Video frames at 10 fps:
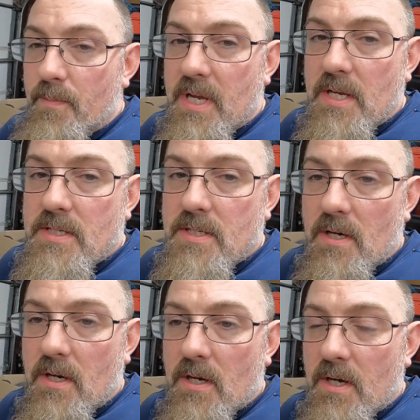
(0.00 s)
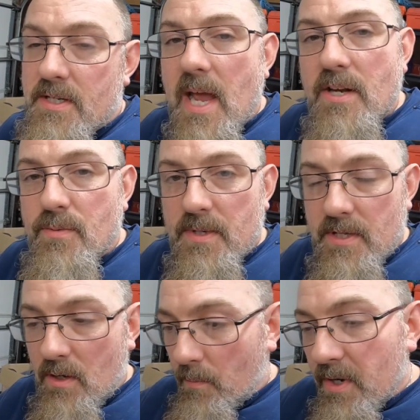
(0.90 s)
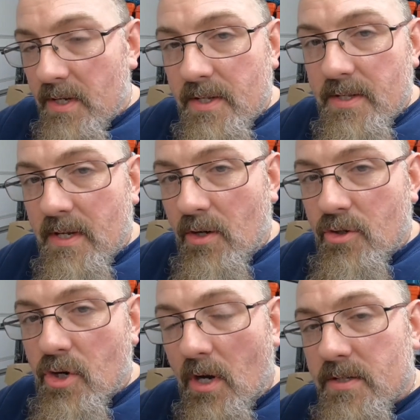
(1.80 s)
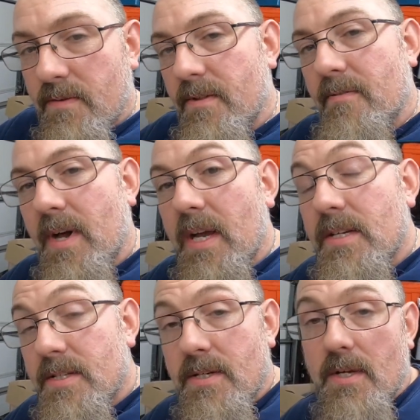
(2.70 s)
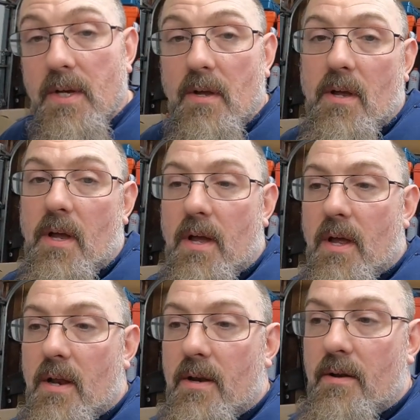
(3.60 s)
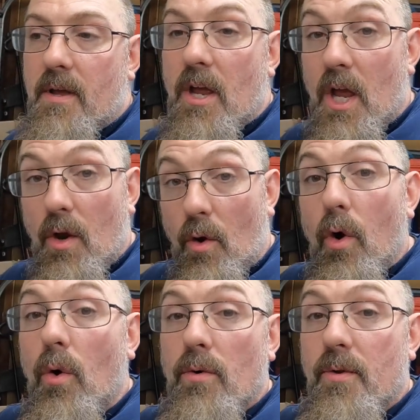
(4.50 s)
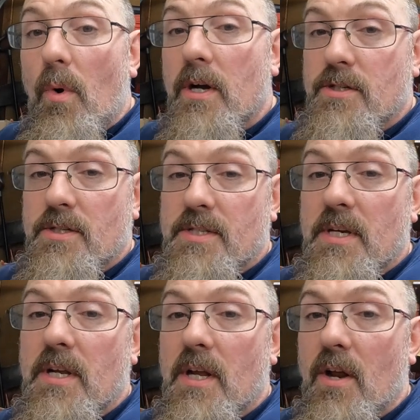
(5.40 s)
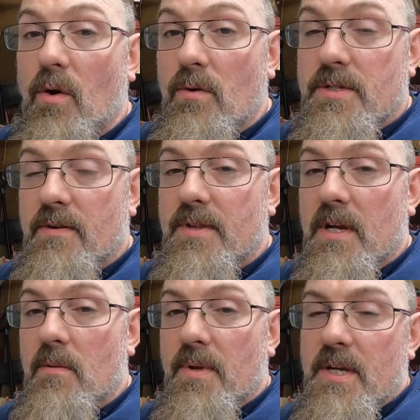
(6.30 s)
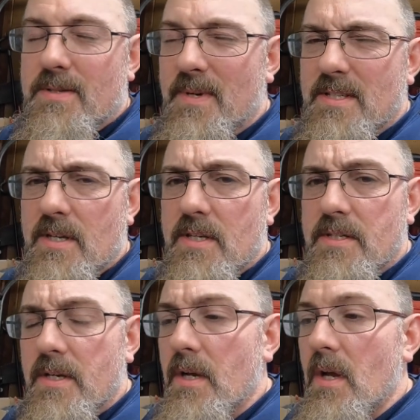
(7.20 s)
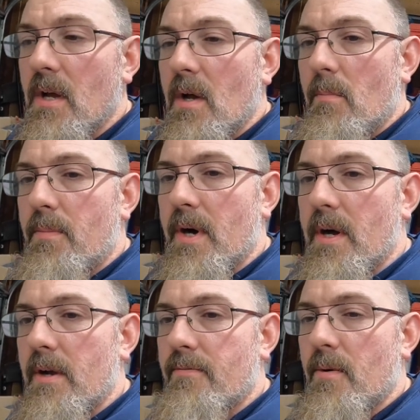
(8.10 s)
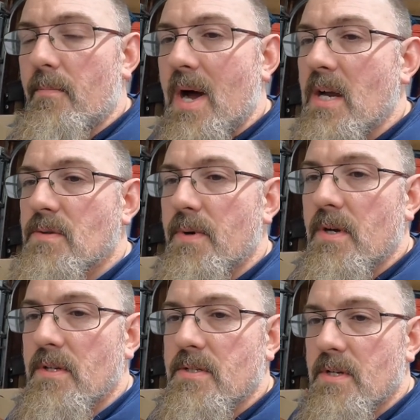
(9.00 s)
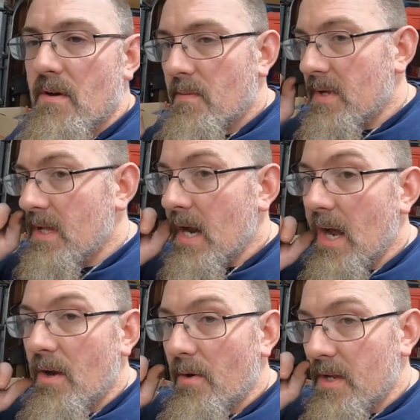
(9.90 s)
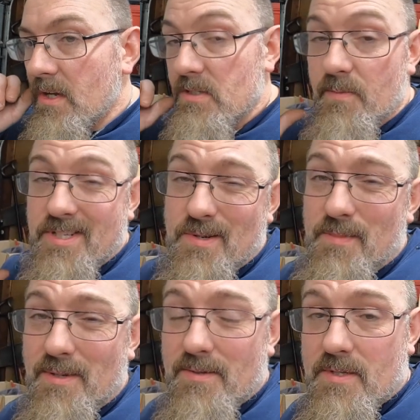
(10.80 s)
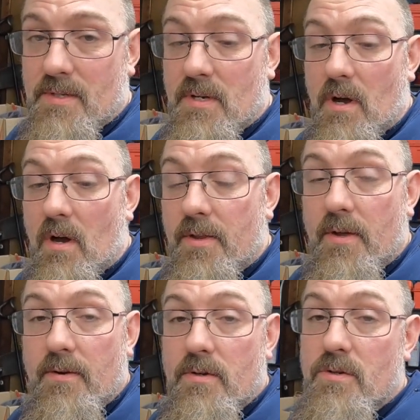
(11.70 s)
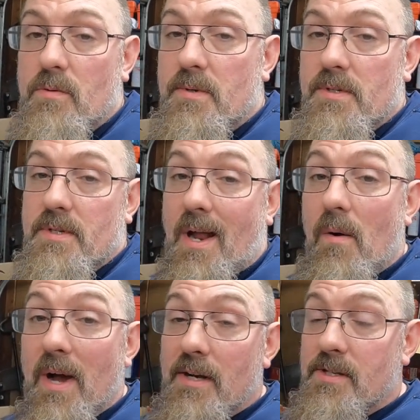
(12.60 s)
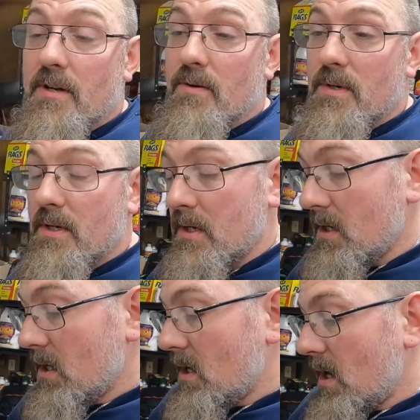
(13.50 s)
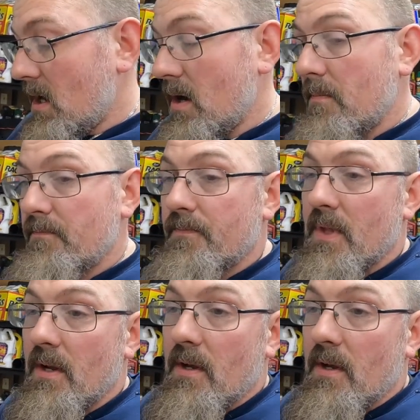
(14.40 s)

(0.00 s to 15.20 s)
piece uh, attachment that you put in the jaws of the vise and it, will hold the washers in and it holds everything in place makes it easy but from my experience and everybody that i know that does budget builds and all the other youtubers that i watch that do it um,